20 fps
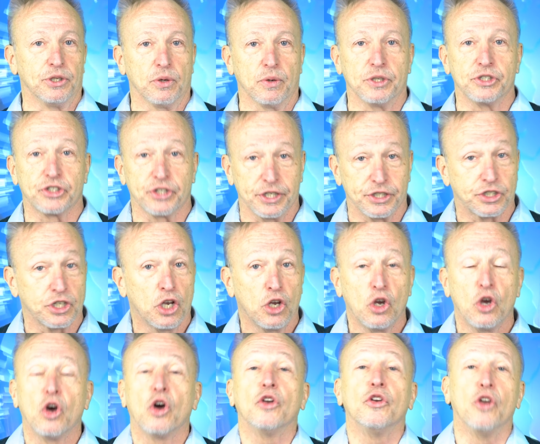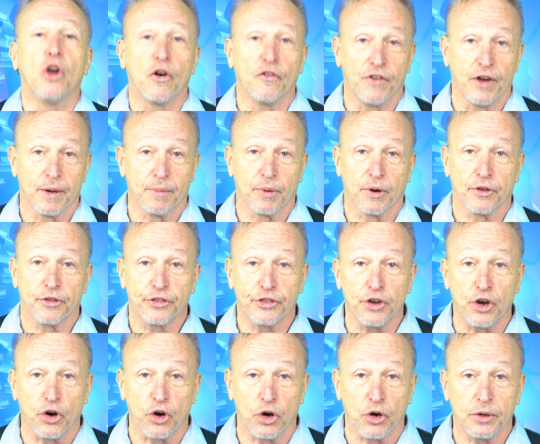doing since November
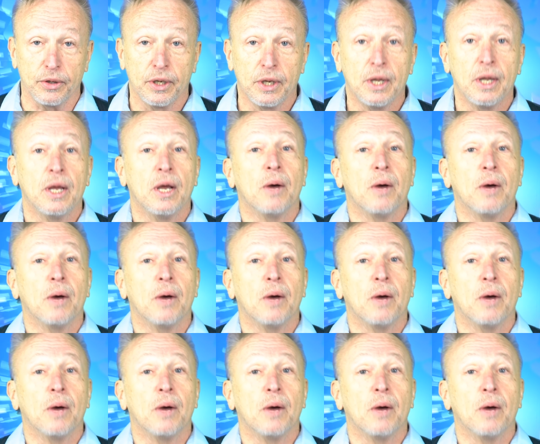3rd.